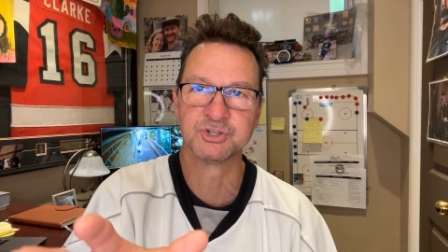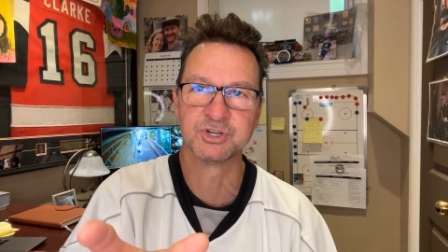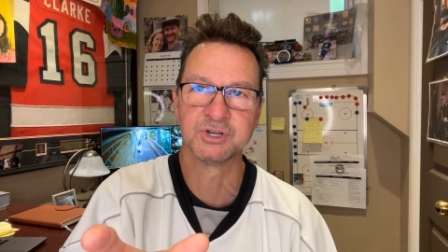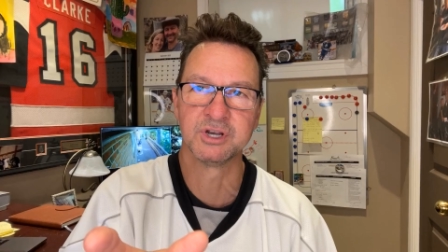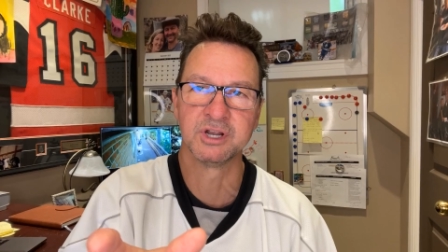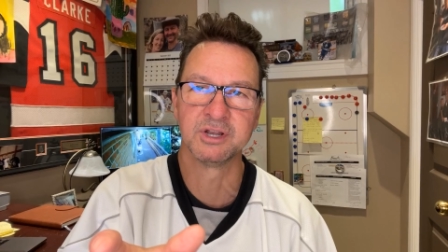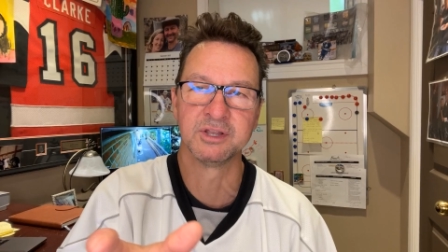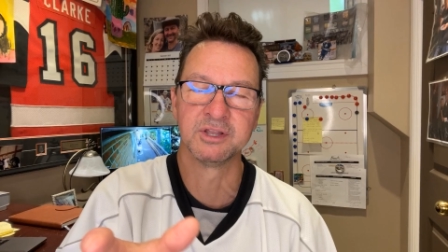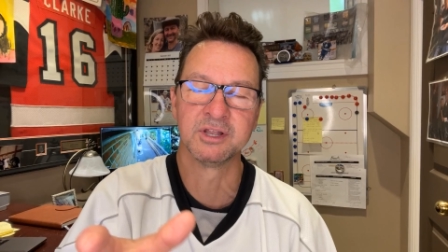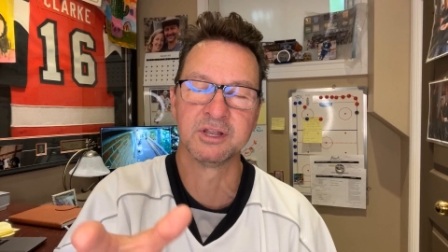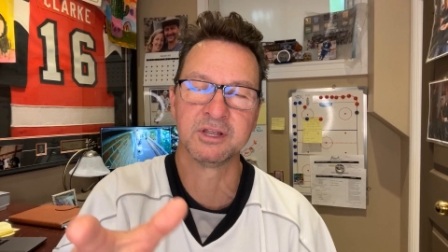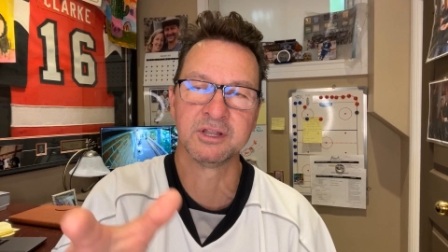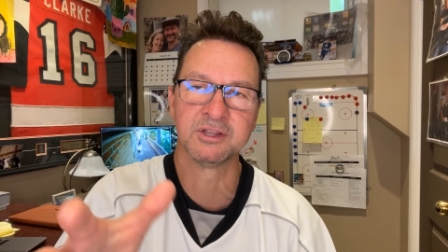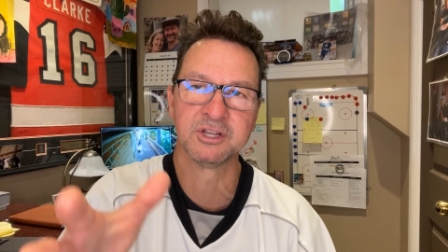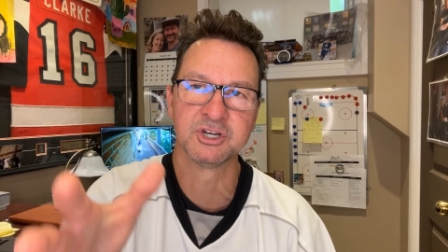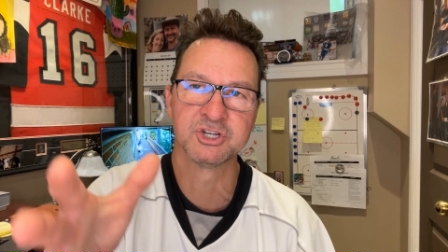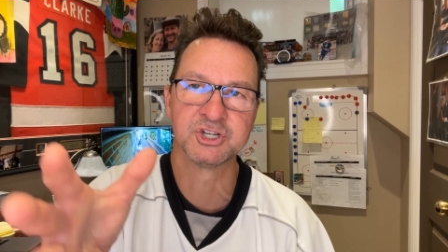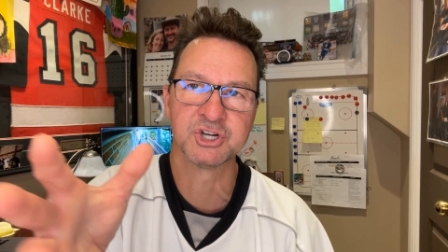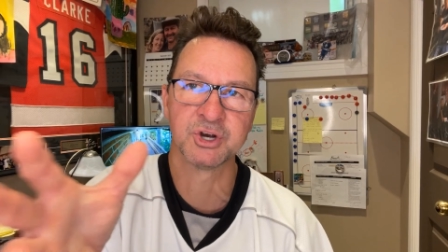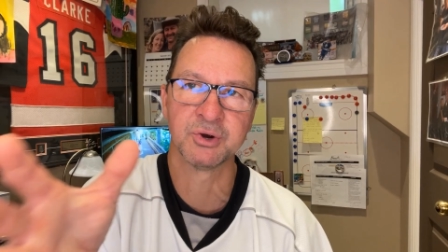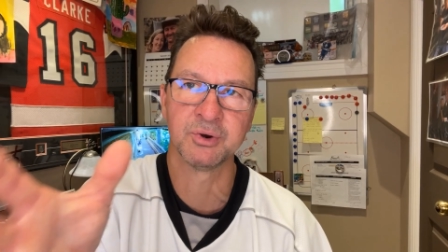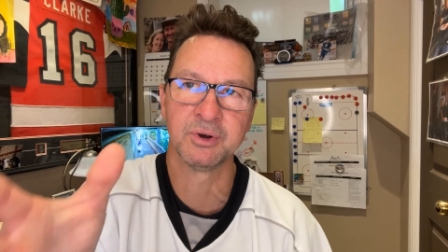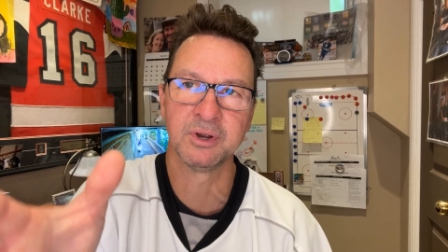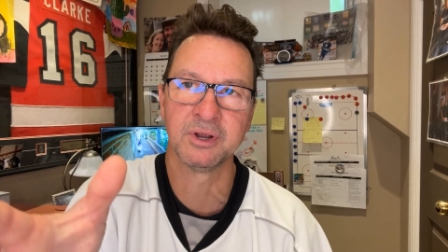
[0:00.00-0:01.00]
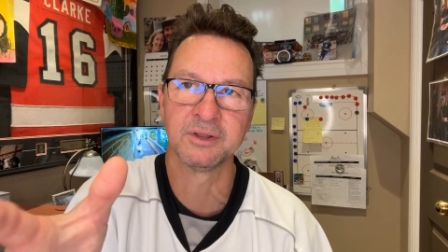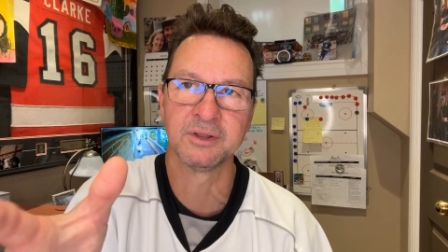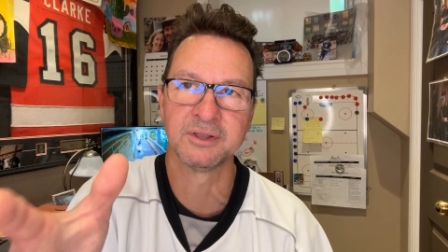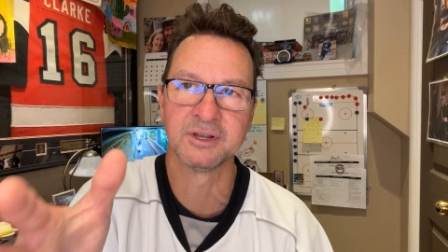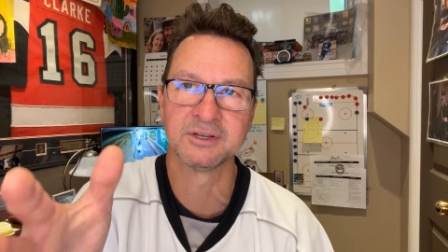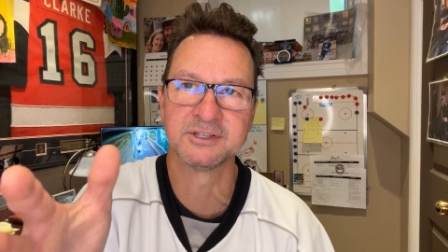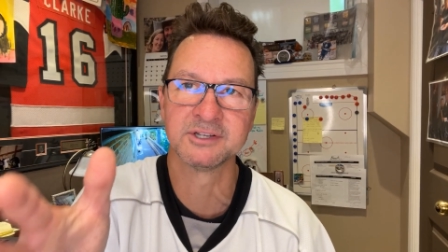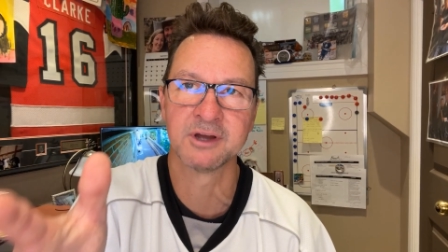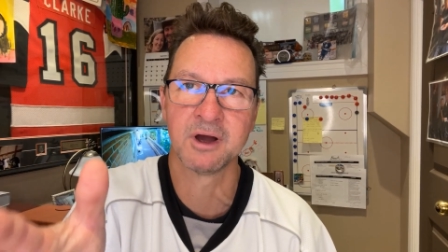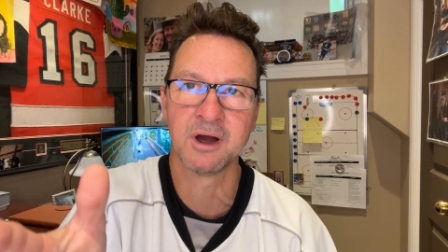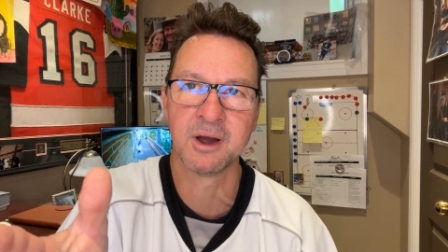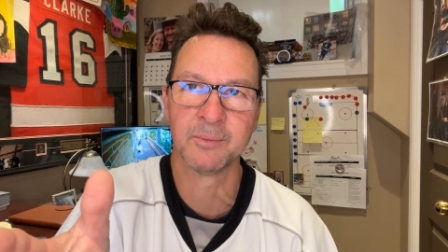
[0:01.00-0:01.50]
Susan, and the, and the cherry
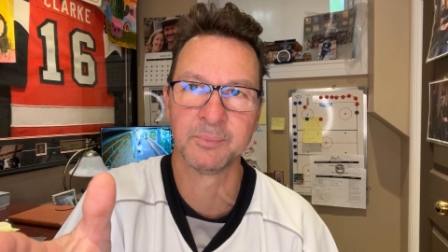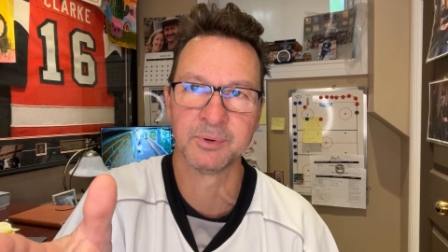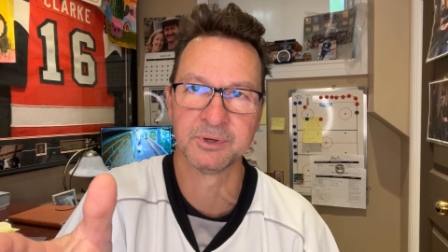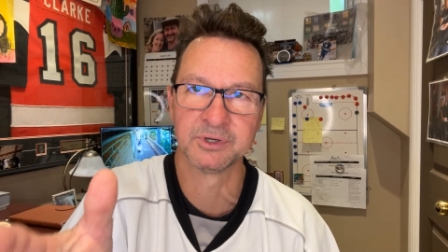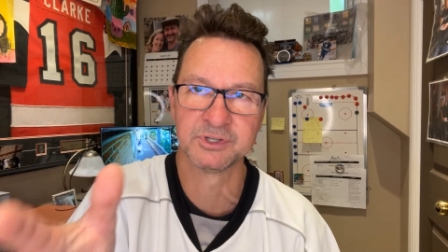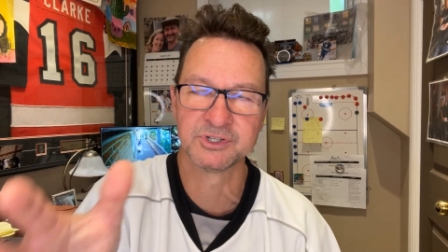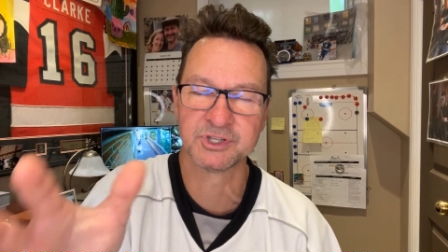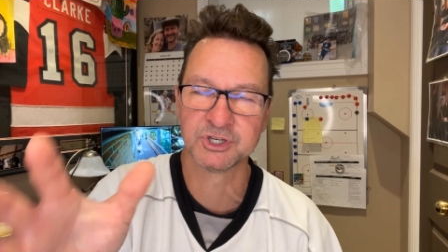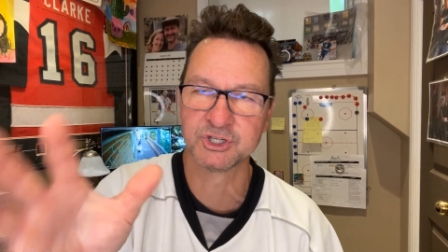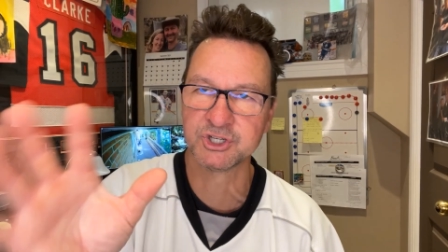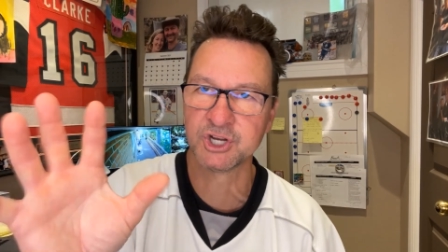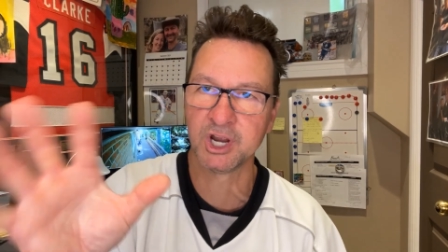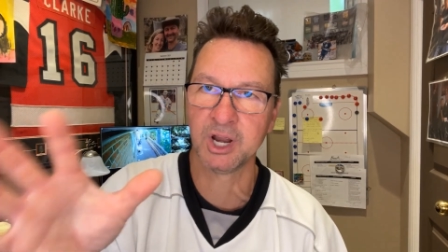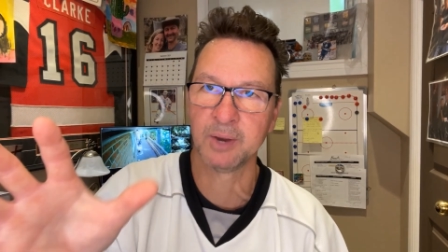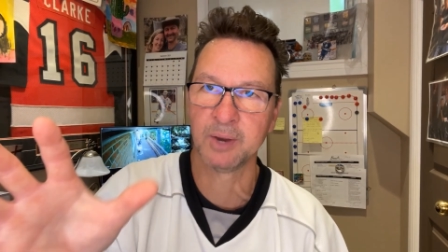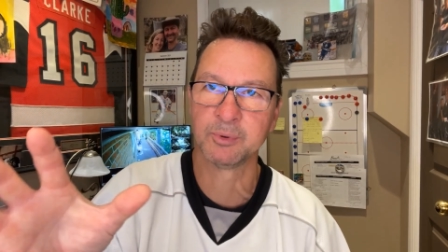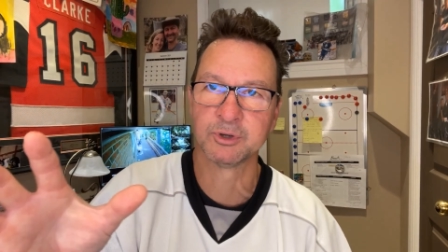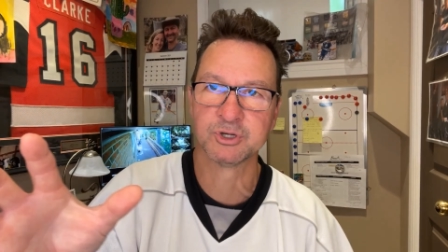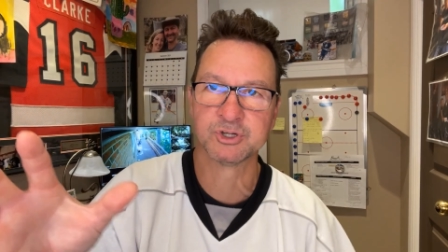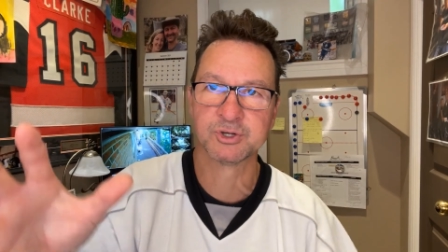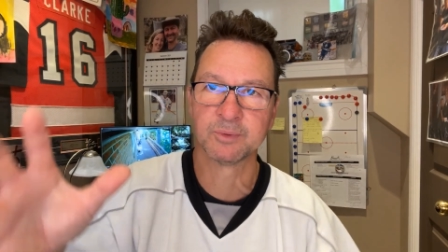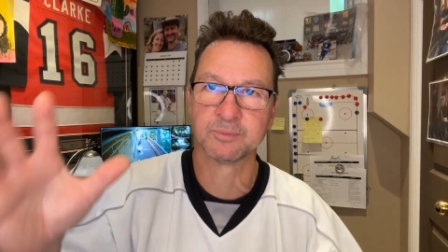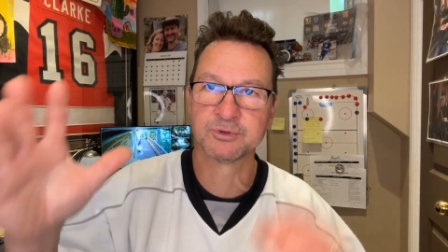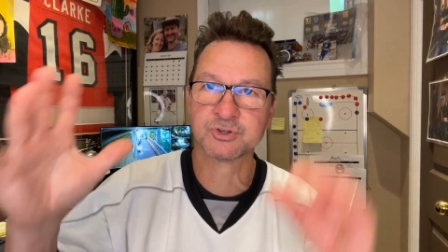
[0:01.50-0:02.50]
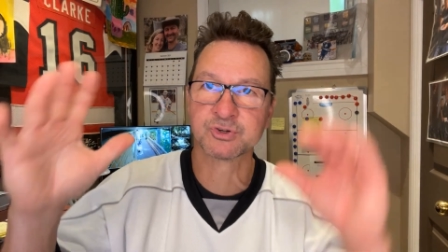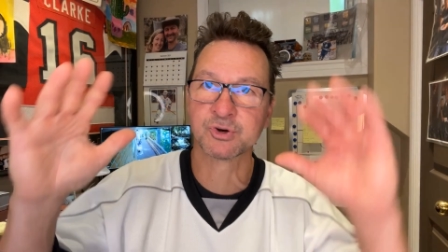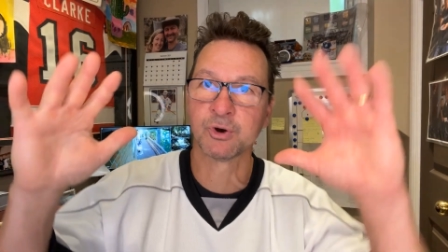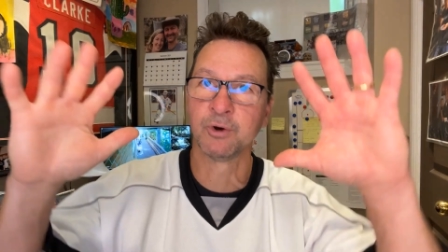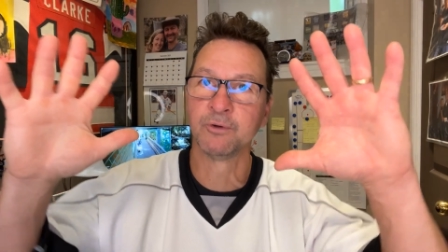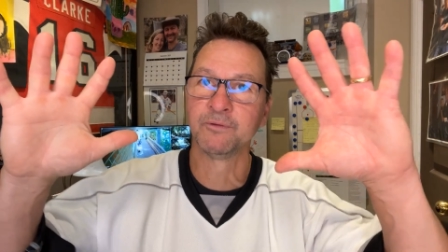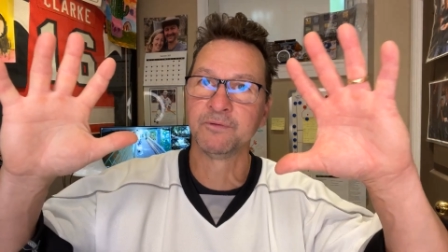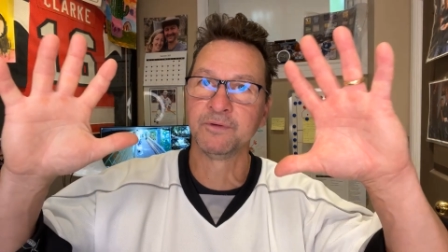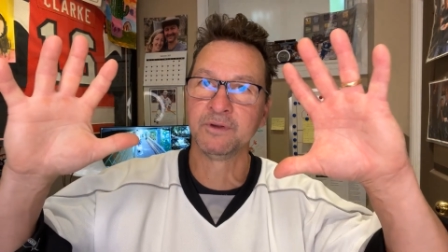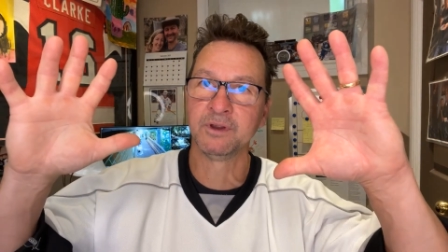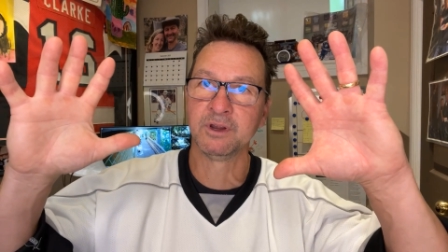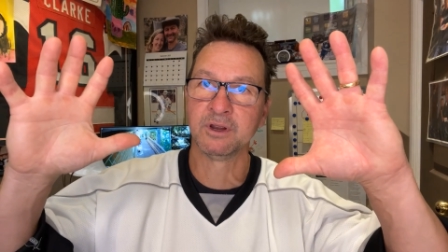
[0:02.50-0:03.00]
on the top is the championship
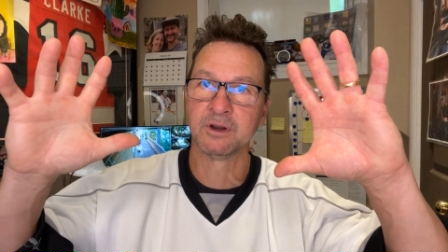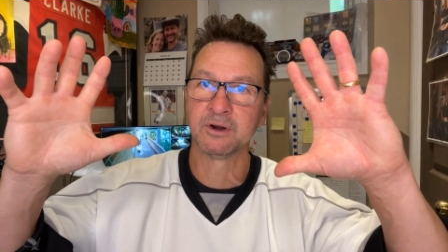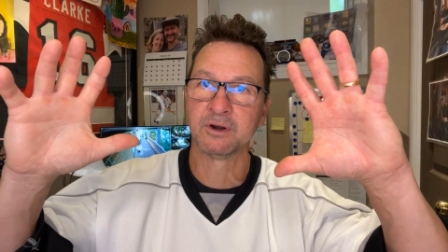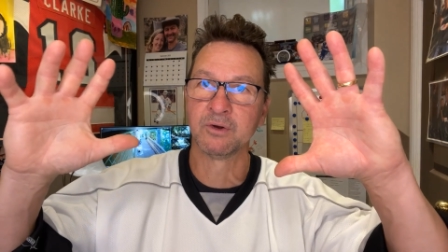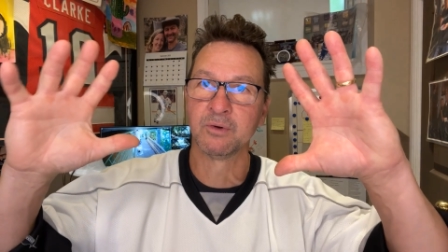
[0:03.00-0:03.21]
trophy.